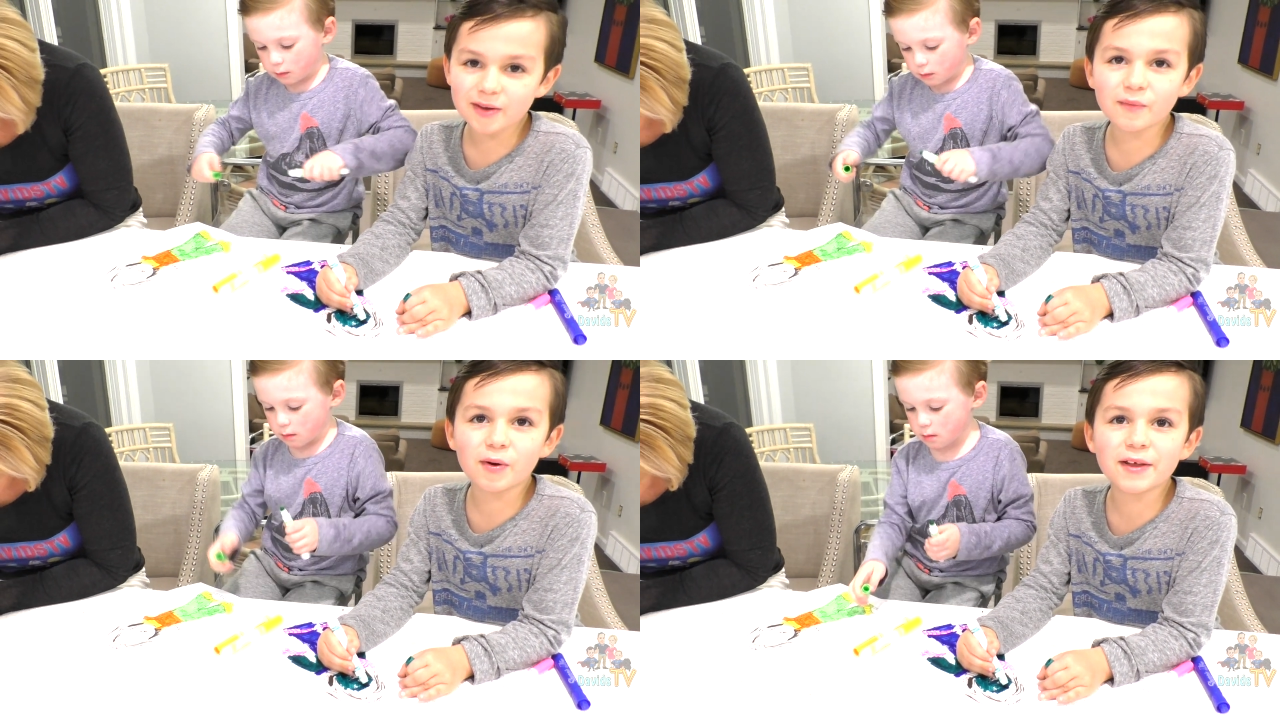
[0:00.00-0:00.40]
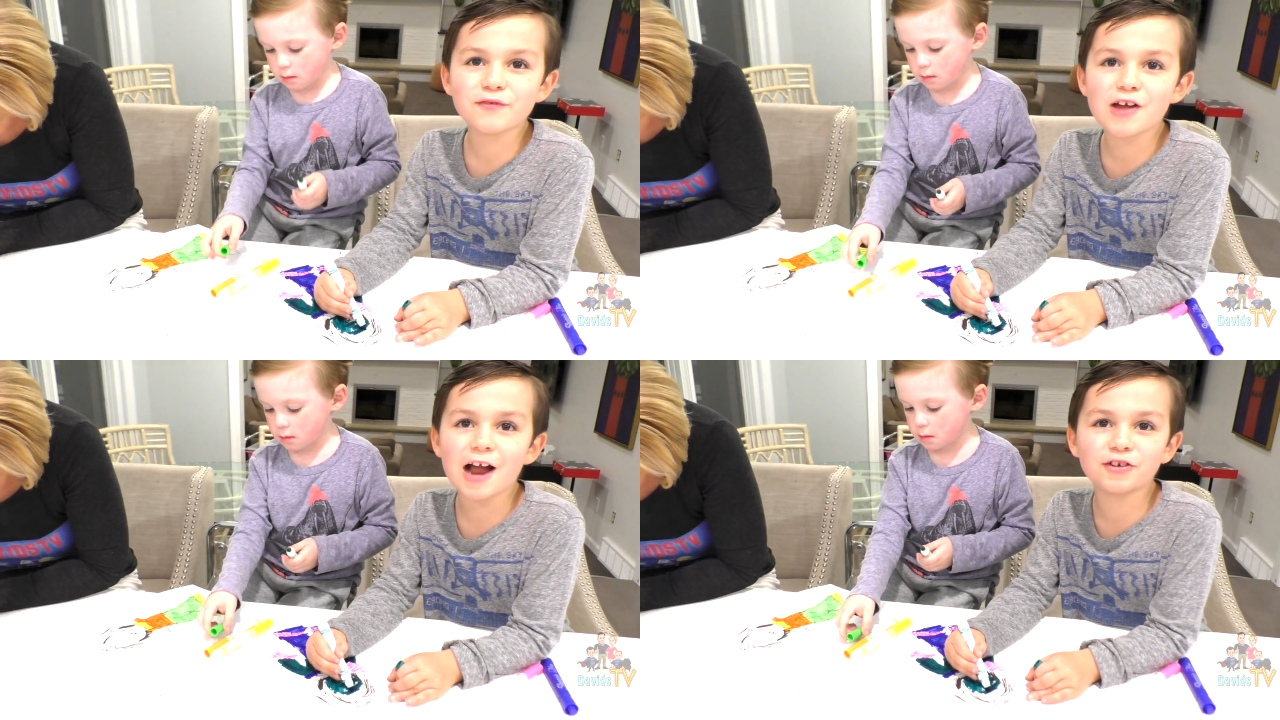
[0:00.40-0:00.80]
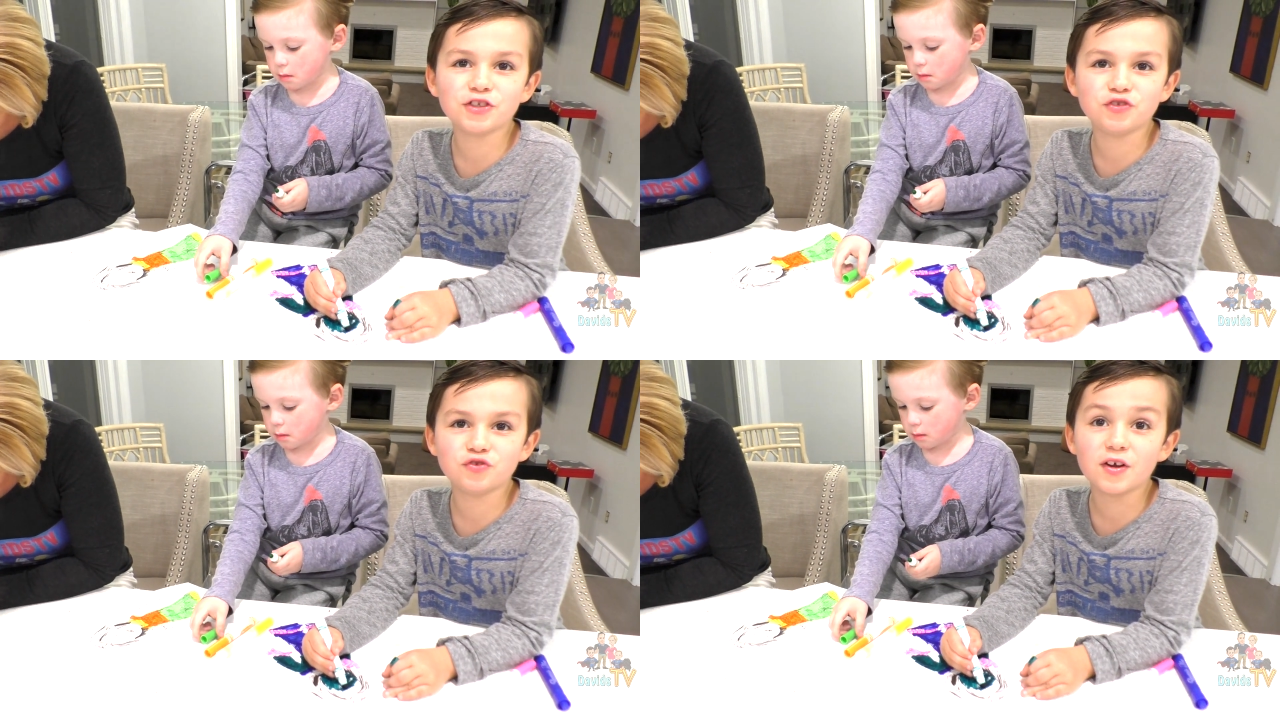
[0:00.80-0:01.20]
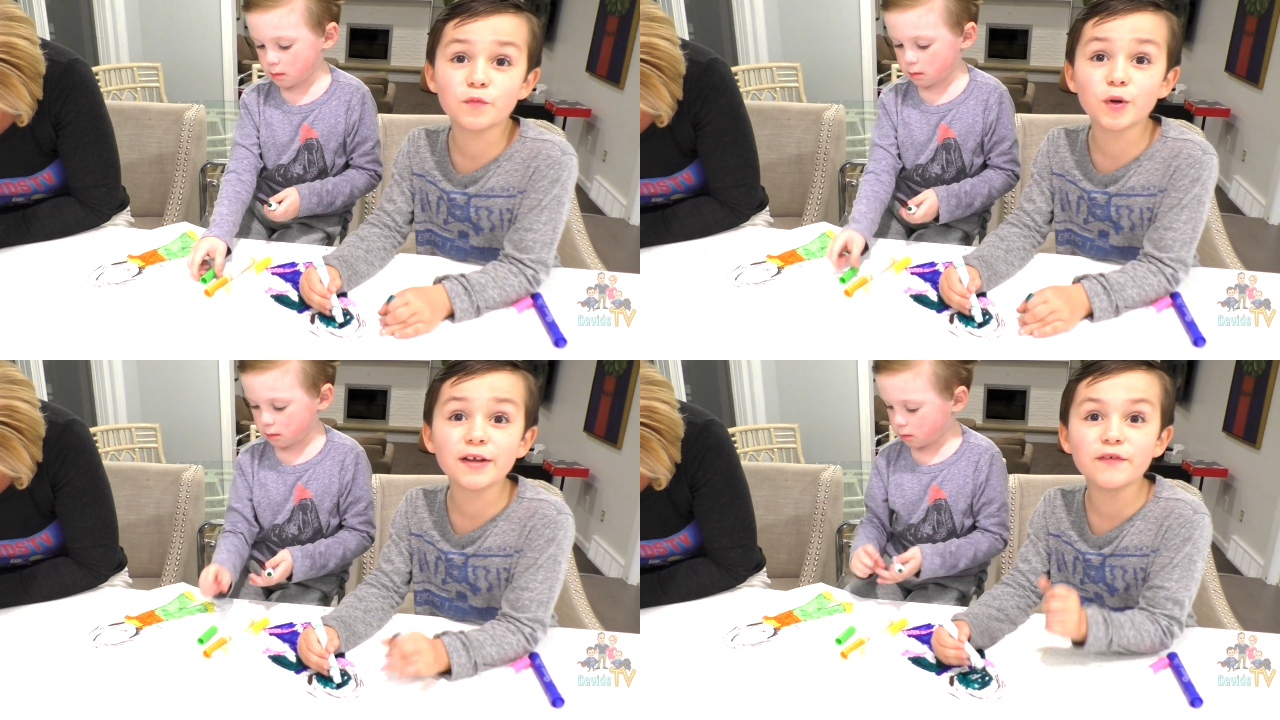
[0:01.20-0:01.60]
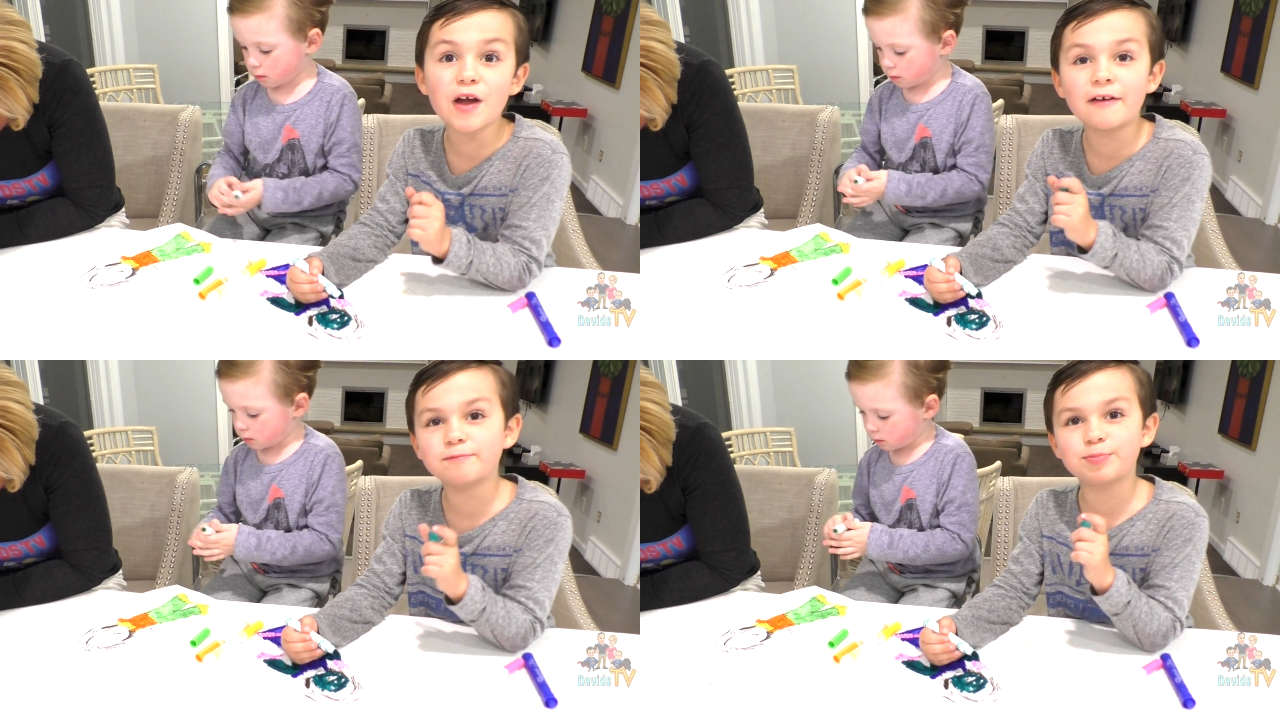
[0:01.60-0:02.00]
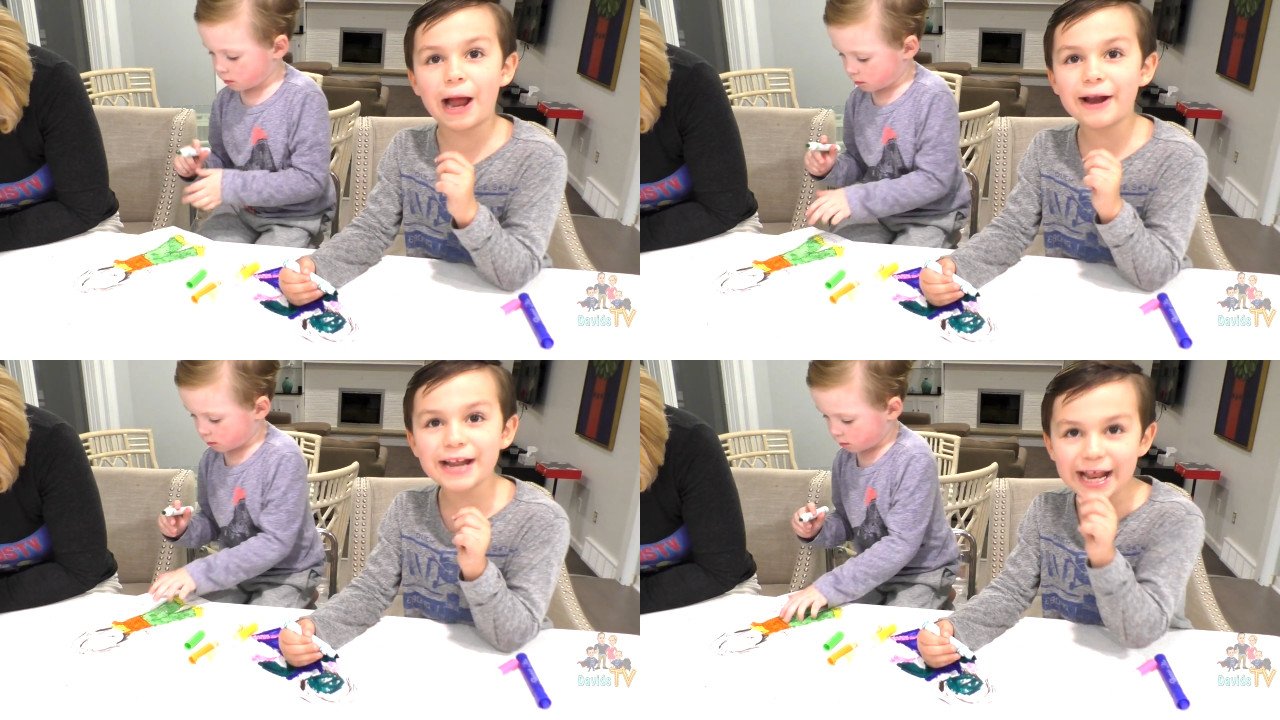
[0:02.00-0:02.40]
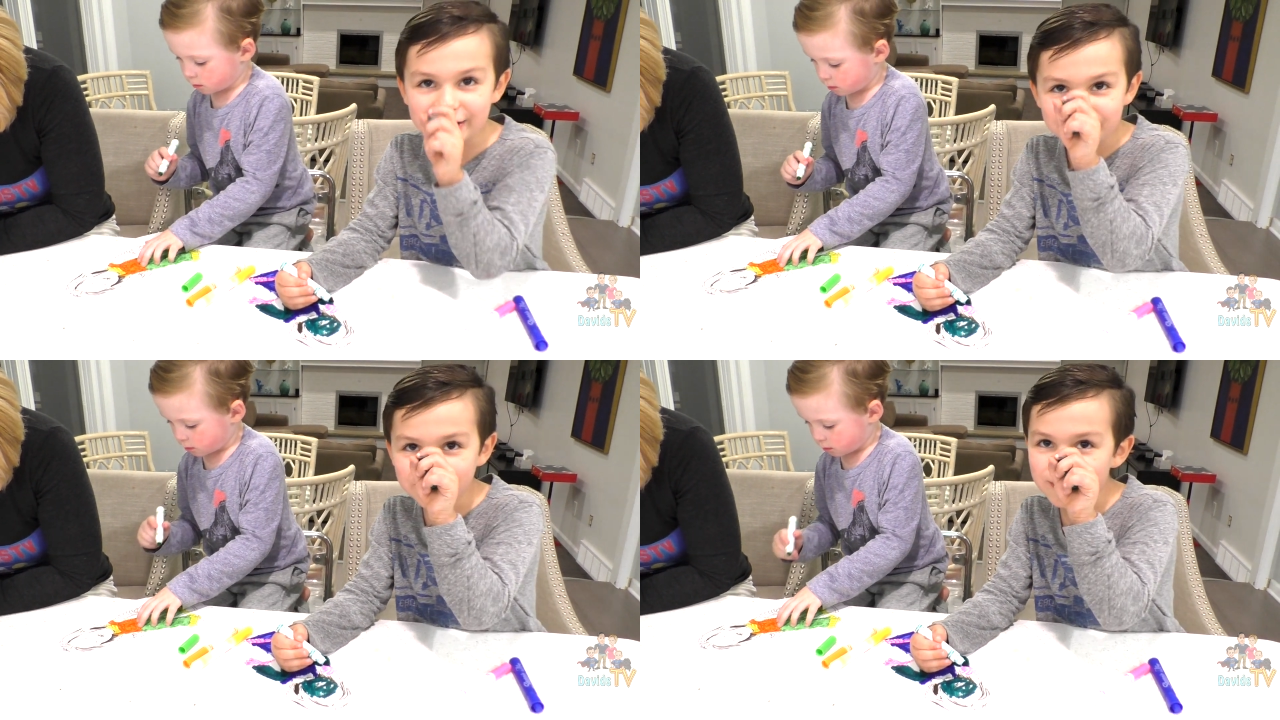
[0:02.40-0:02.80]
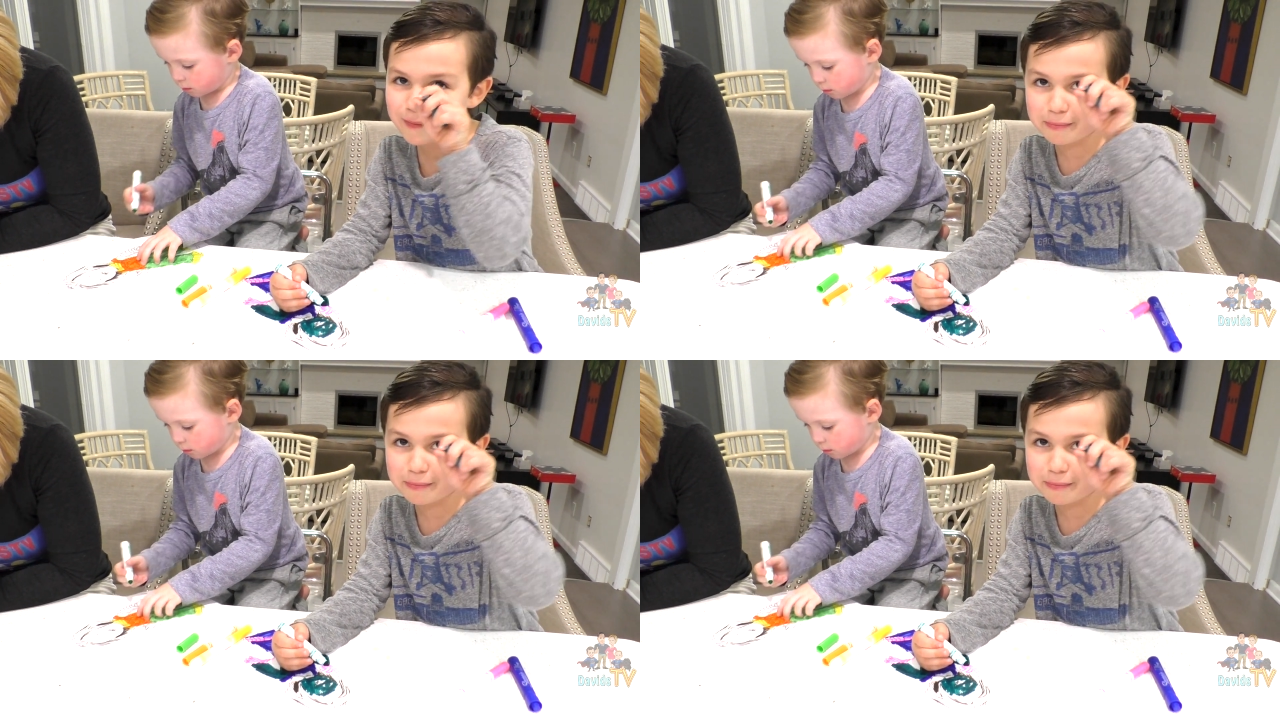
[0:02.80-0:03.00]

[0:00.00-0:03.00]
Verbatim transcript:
Speaker 1: What if you actually, what if you have brown and you do a